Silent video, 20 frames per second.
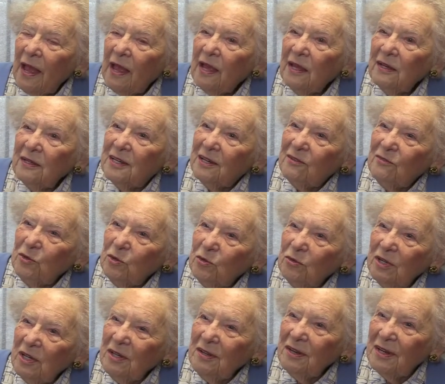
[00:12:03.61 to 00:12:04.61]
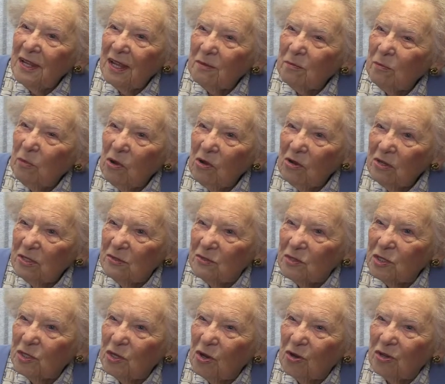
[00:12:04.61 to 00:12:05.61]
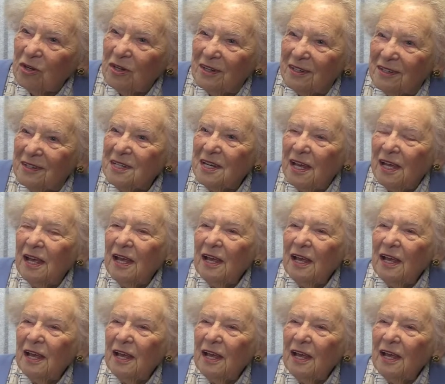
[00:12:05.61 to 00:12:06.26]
And if you're in that part of Scotland,